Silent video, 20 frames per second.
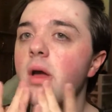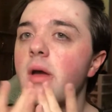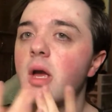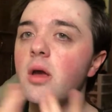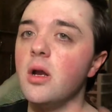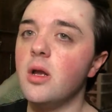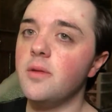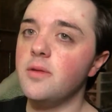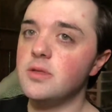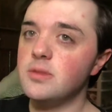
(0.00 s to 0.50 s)

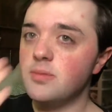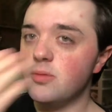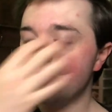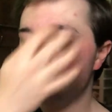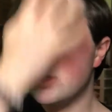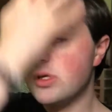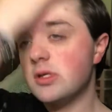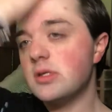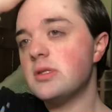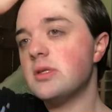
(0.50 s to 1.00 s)
get all those
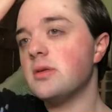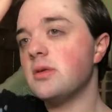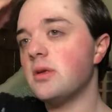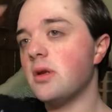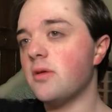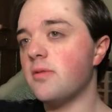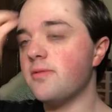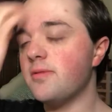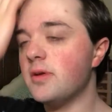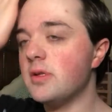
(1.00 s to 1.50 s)
pores, you
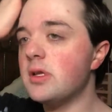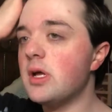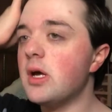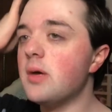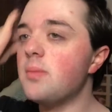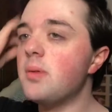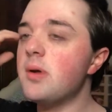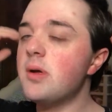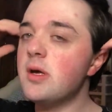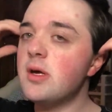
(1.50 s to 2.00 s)
know, filled
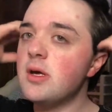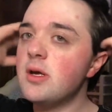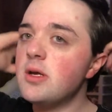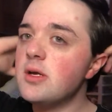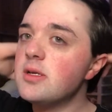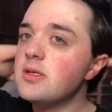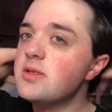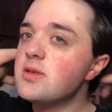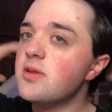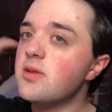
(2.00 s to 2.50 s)
up
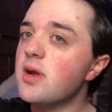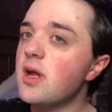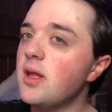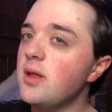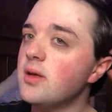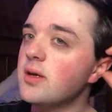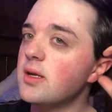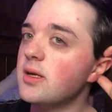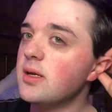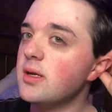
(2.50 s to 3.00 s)
so they're not
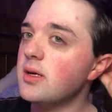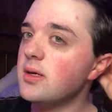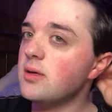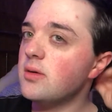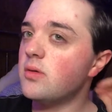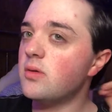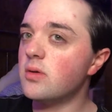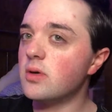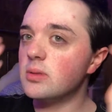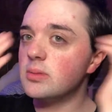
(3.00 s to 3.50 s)
looking
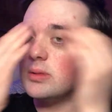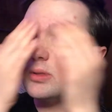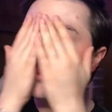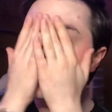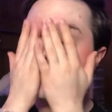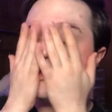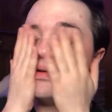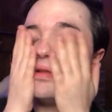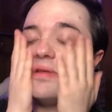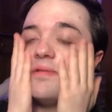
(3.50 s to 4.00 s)
horrible
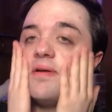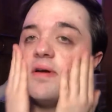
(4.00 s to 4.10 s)
when we put the